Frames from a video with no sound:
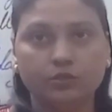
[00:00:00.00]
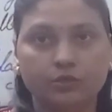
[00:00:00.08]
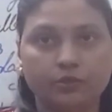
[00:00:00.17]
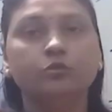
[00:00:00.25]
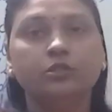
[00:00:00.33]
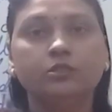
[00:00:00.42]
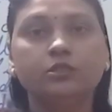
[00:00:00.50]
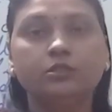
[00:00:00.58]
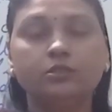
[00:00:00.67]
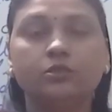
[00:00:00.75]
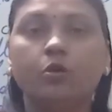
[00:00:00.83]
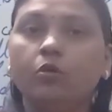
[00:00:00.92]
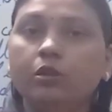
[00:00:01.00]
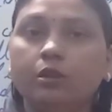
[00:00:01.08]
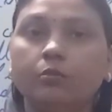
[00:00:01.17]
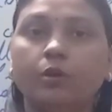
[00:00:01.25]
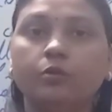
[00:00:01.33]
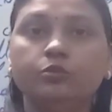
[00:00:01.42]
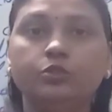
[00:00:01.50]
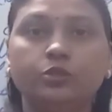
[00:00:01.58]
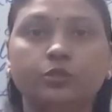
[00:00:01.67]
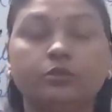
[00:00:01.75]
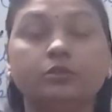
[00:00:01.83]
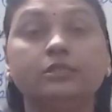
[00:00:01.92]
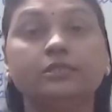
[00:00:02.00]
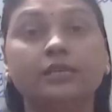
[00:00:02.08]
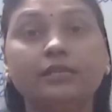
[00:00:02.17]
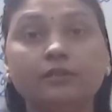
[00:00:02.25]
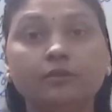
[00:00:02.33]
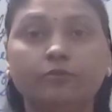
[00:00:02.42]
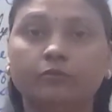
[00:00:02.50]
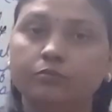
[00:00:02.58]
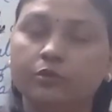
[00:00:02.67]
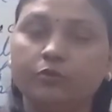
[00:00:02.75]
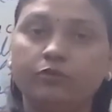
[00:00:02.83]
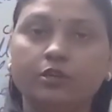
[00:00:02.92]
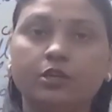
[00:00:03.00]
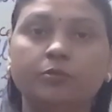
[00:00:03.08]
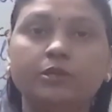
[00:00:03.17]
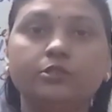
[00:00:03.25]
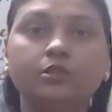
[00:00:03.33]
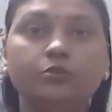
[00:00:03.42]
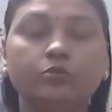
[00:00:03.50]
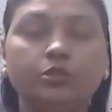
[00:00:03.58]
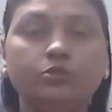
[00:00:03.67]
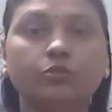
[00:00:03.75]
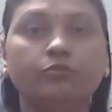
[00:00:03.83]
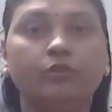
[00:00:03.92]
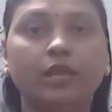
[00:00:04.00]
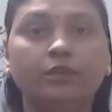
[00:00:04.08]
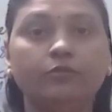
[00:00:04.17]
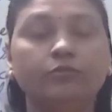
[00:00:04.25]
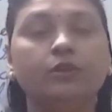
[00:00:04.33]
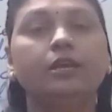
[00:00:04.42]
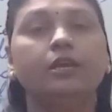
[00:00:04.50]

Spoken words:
So this is all about cell, the fundamental unit of life,